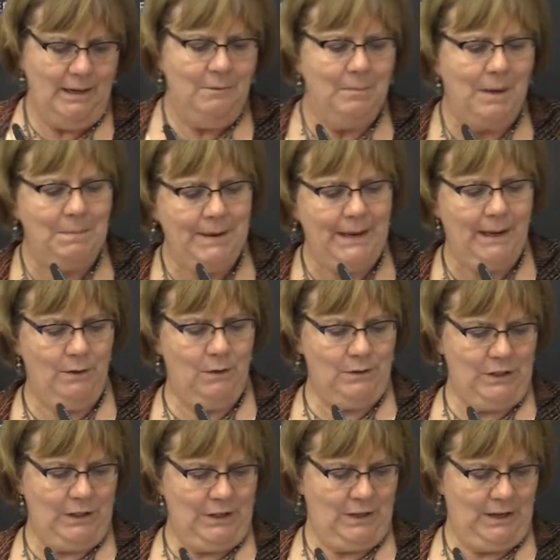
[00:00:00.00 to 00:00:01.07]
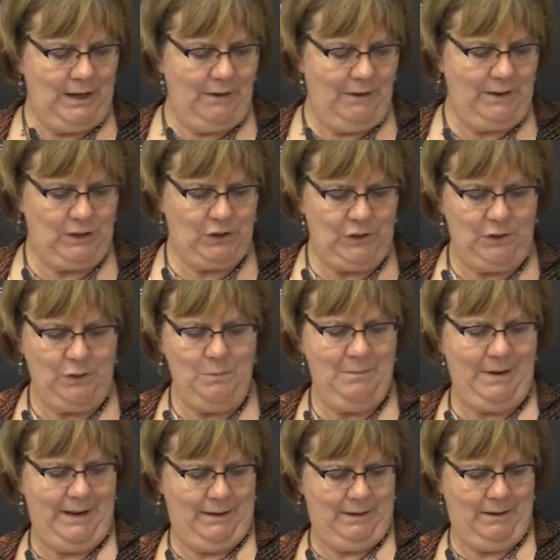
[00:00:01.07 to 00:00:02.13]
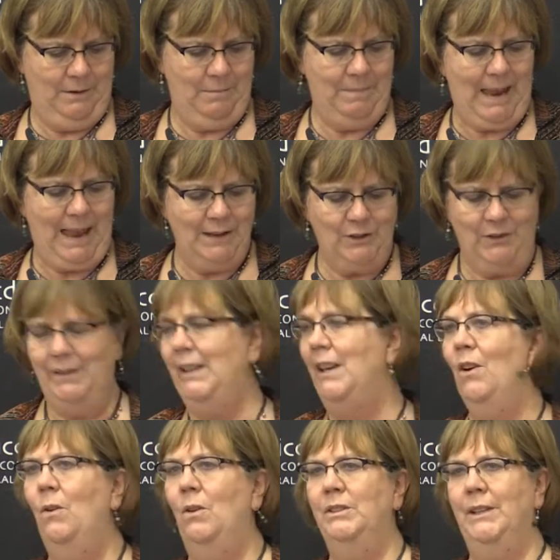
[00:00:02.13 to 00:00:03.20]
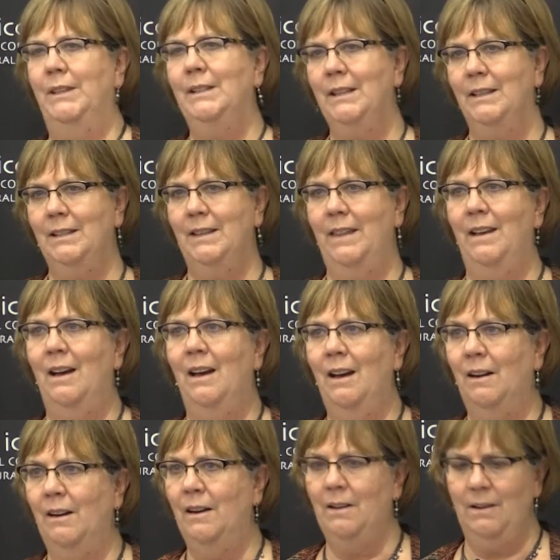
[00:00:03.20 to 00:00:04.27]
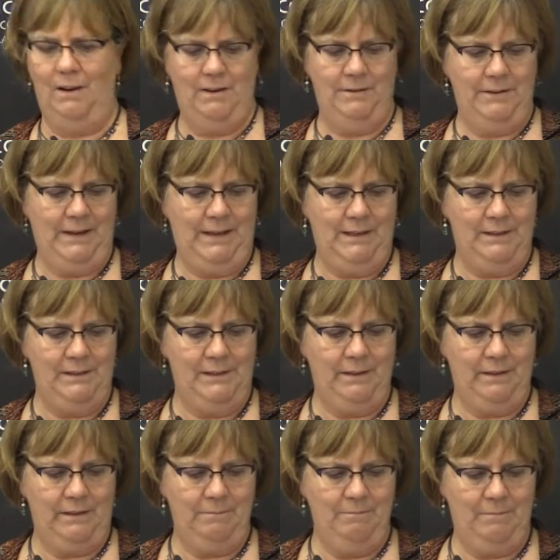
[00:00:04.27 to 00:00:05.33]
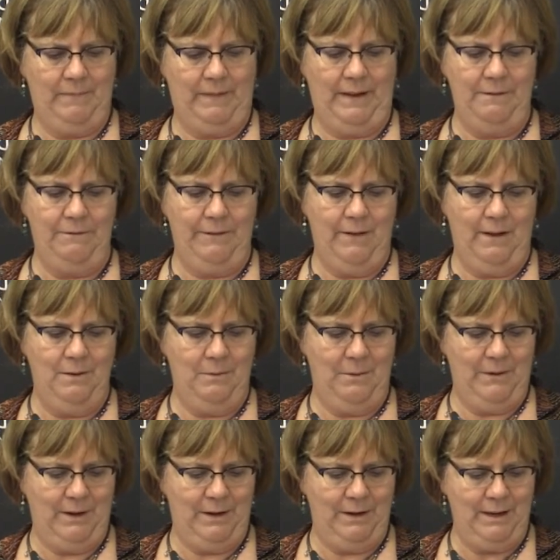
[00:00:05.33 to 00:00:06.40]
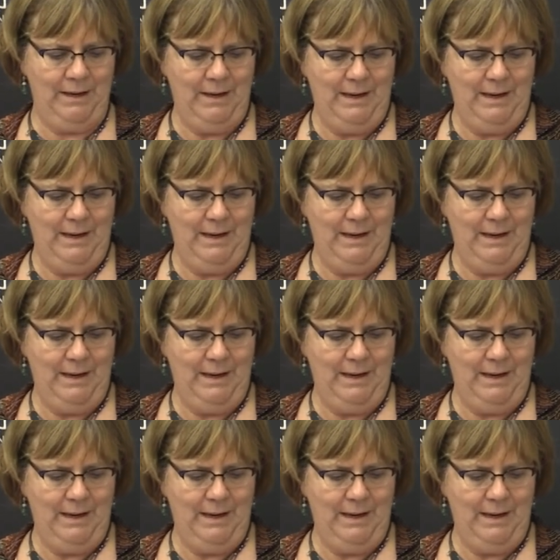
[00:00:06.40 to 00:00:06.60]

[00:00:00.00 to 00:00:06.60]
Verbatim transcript: My piano teacher, Eric Stumacher, passionately holds this as the heart of his lifelong work.